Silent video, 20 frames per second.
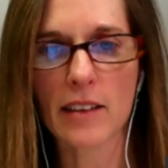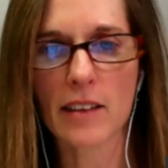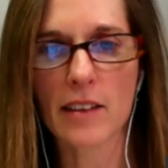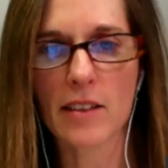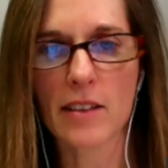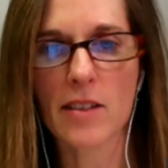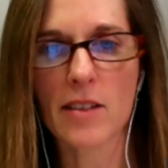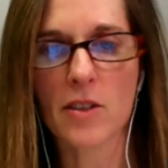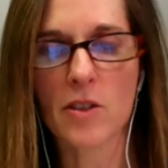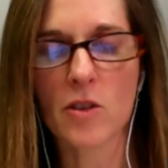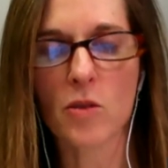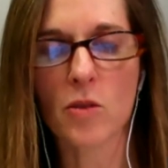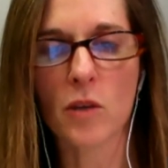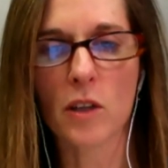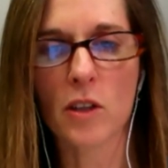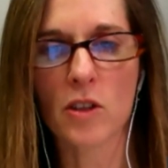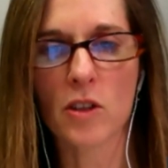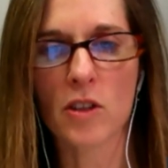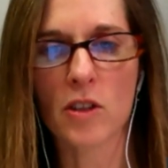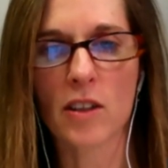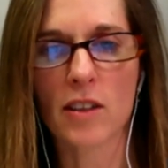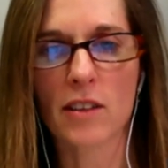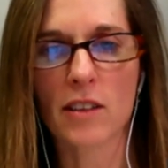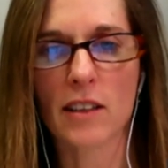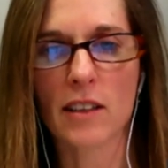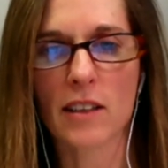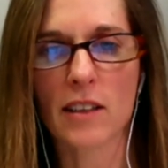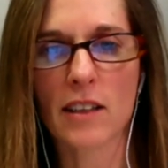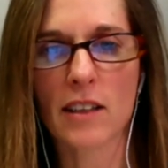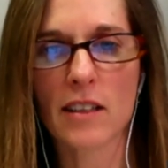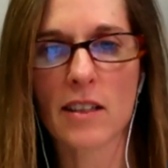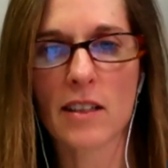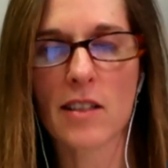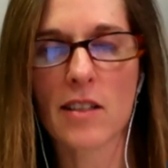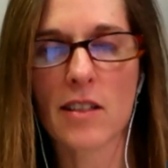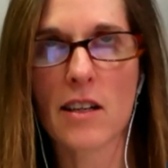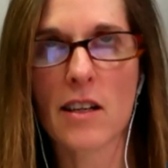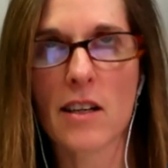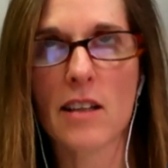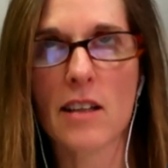this situation. And that's
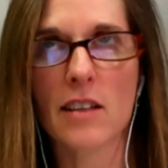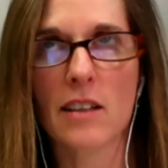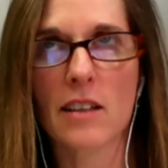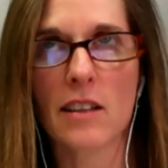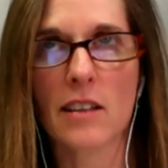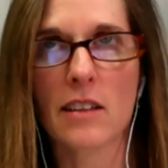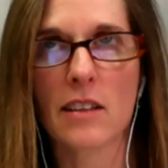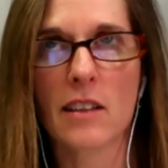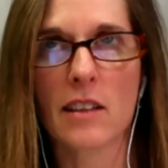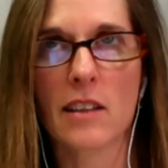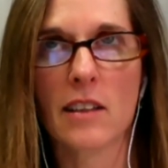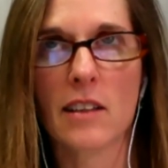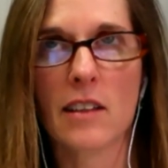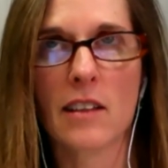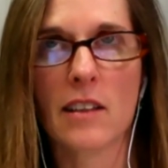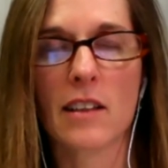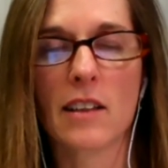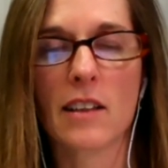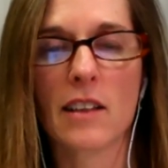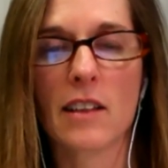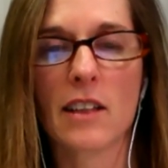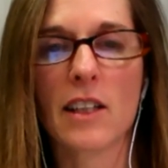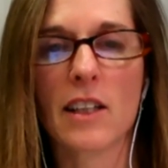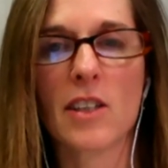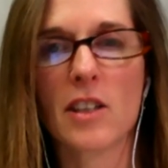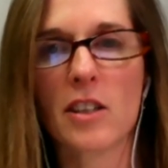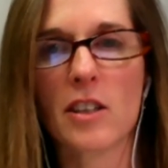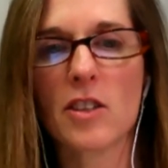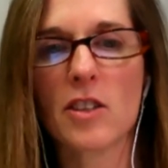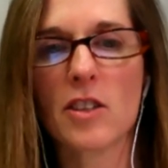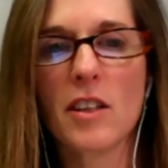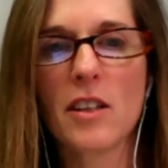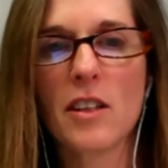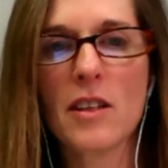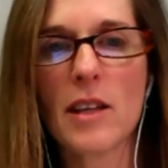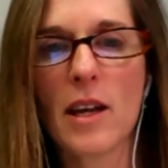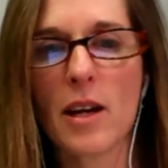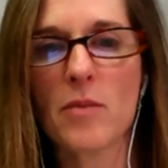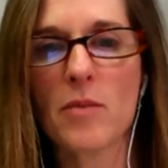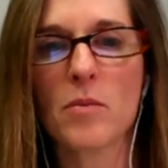not a
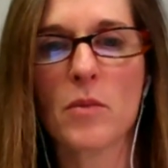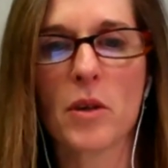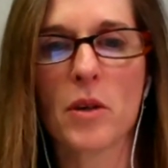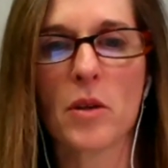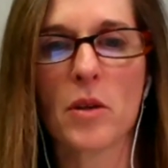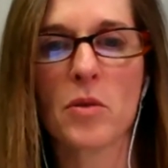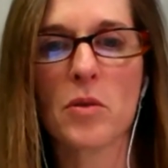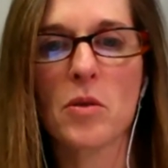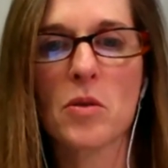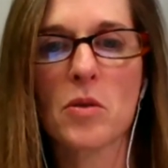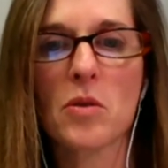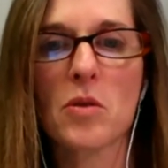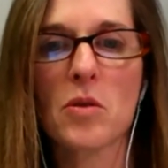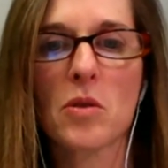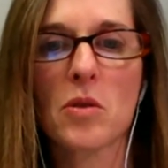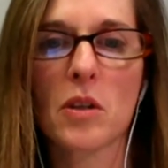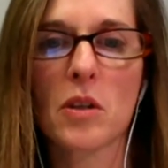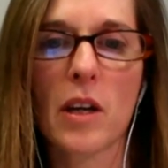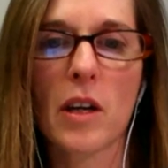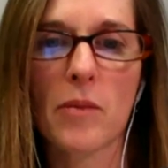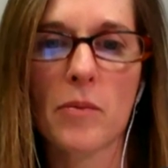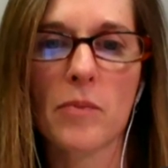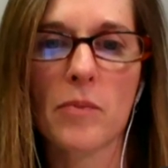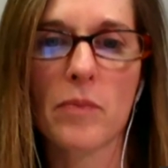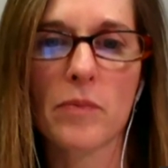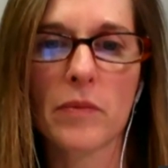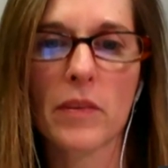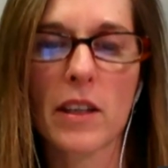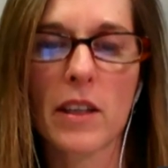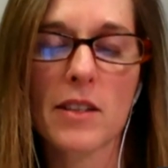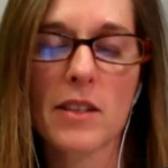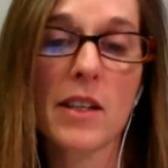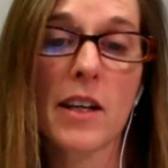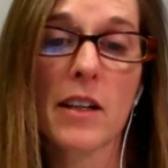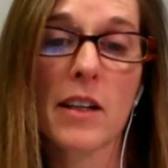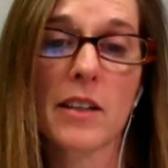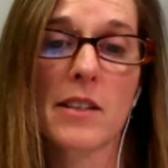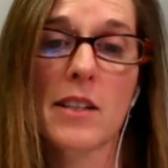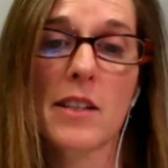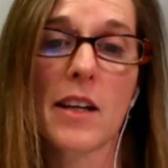condition that most, it's
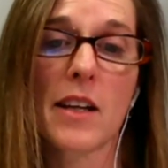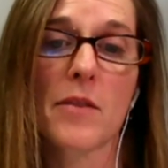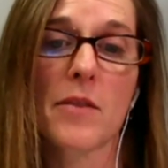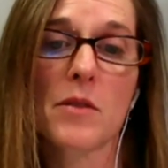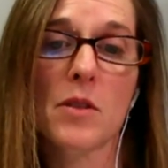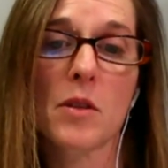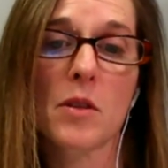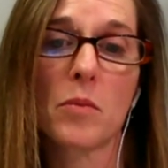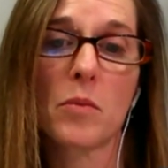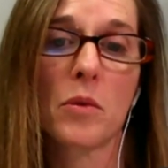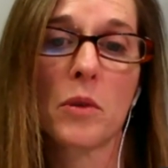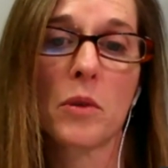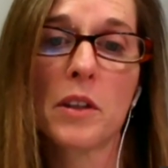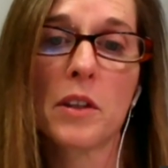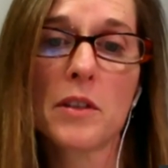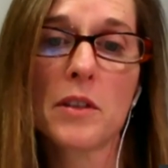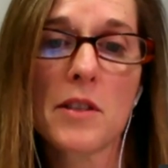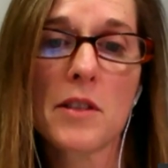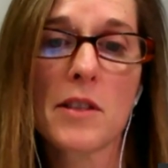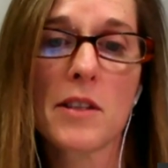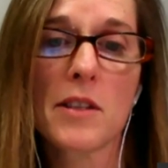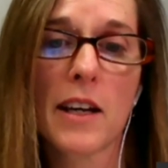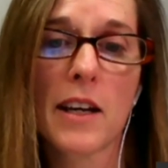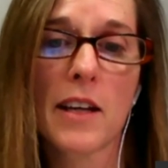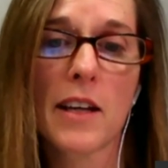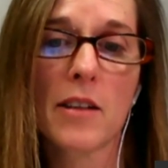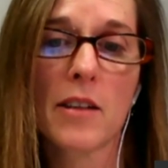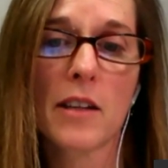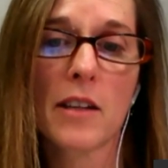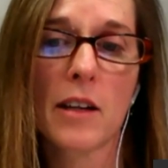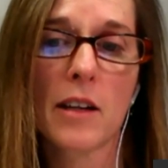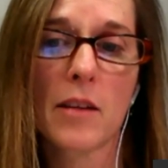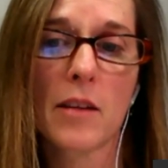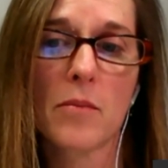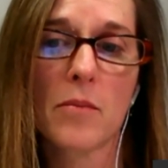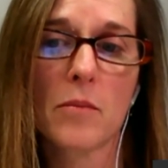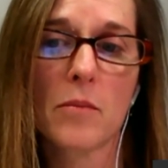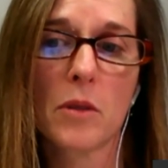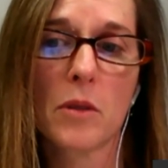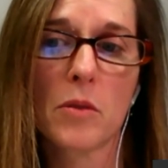not a set of supports that
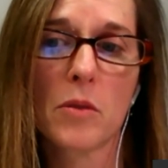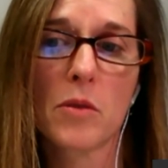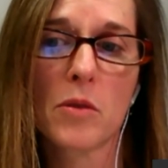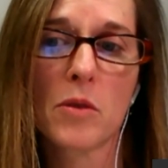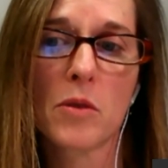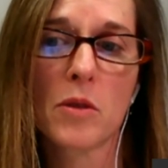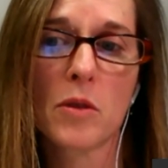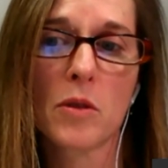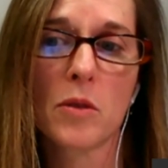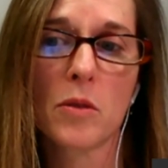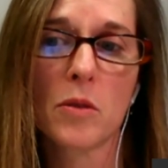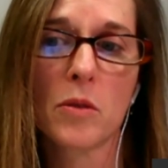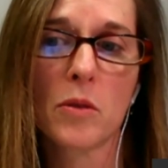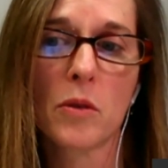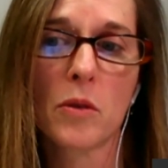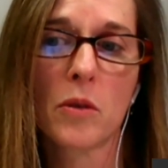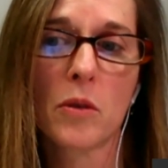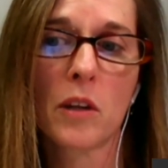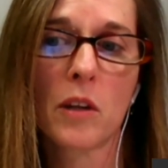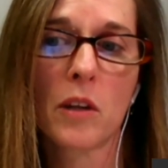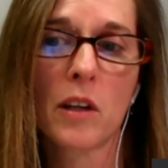most youth